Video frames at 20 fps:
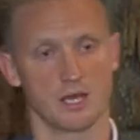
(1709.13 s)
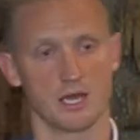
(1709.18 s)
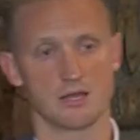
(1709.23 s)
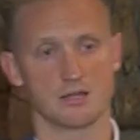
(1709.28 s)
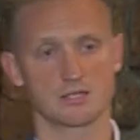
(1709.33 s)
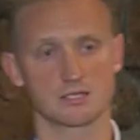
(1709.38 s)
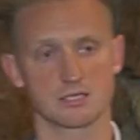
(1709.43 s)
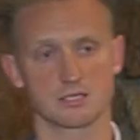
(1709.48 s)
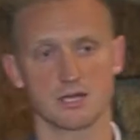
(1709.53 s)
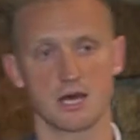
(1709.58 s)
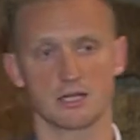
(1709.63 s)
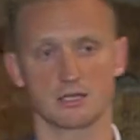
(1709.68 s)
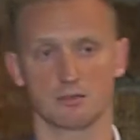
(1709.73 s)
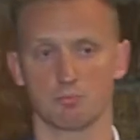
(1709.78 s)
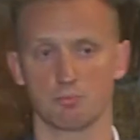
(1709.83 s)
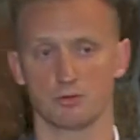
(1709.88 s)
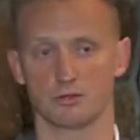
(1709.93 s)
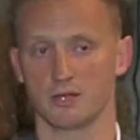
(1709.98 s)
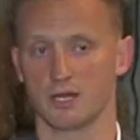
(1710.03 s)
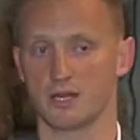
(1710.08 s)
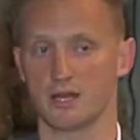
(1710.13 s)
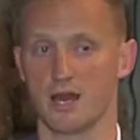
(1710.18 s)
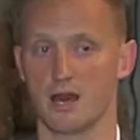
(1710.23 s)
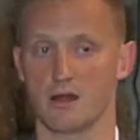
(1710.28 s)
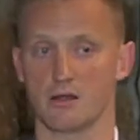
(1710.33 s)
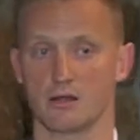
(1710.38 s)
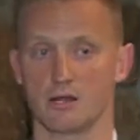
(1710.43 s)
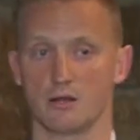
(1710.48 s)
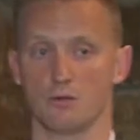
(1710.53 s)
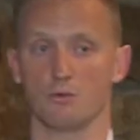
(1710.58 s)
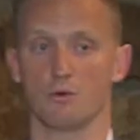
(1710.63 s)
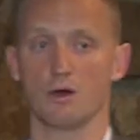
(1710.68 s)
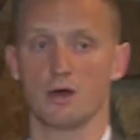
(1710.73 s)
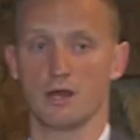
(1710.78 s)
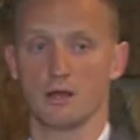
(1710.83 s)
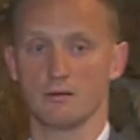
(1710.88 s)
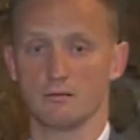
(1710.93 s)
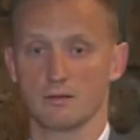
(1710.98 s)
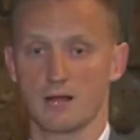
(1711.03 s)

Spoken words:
And this is not to put that down in any way.